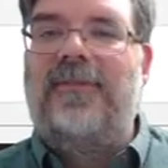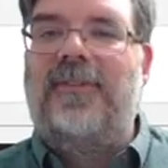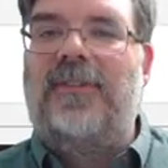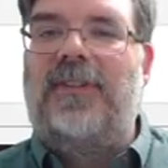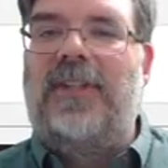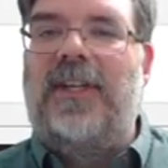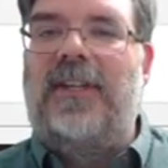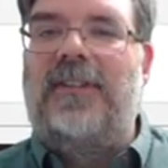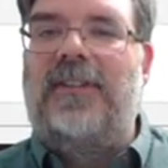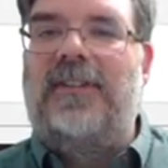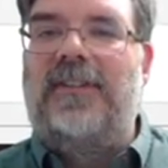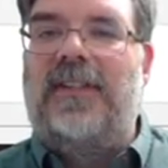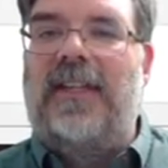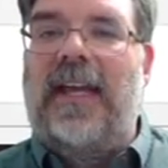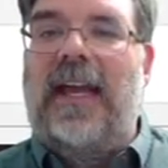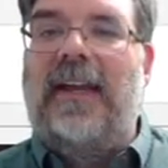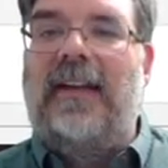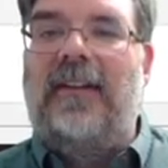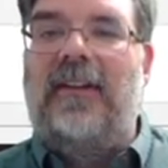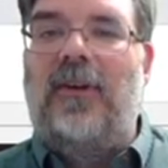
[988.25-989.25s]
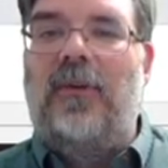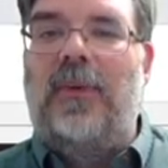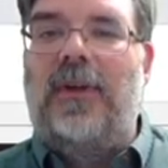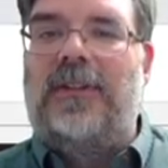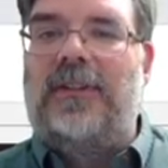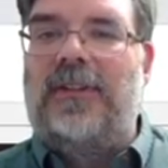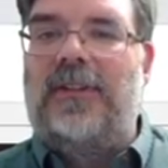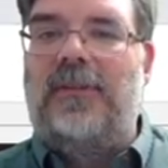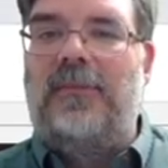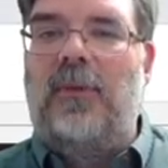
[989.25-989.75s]
changes the angle at
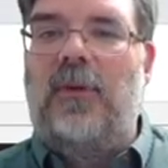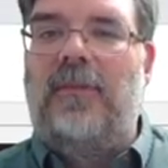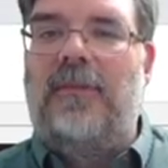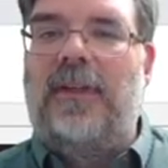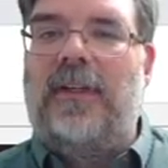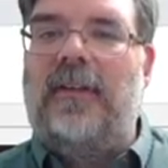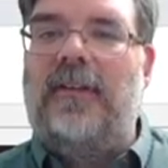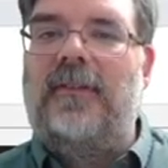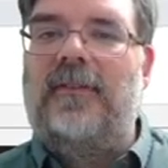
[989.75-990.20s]
which it's moving.